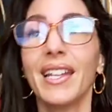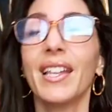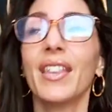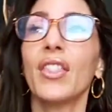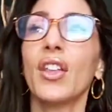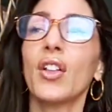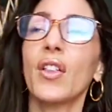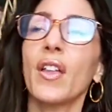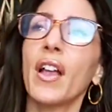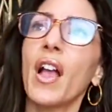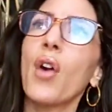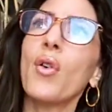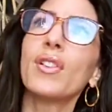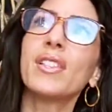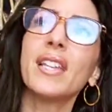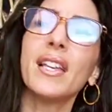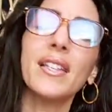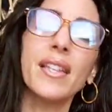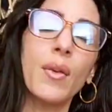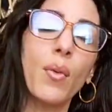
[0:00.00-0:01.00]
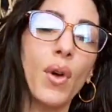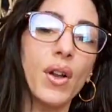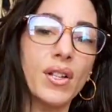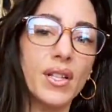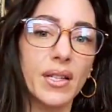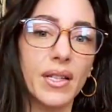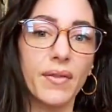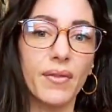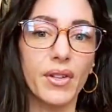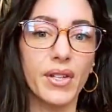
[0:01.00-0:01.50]
They're like, oh, it says they weren't
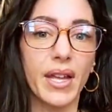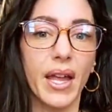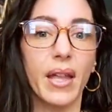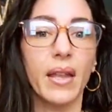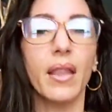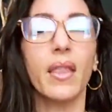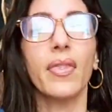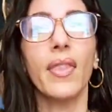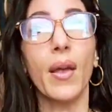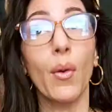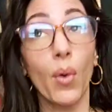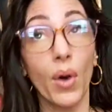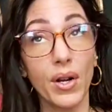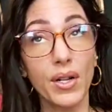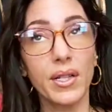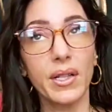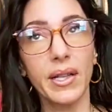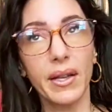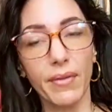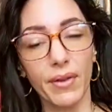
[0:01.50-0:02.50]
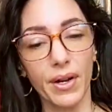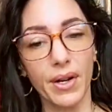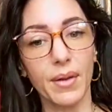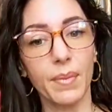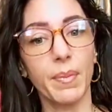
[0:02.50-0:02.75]
delivered yet. They were delivered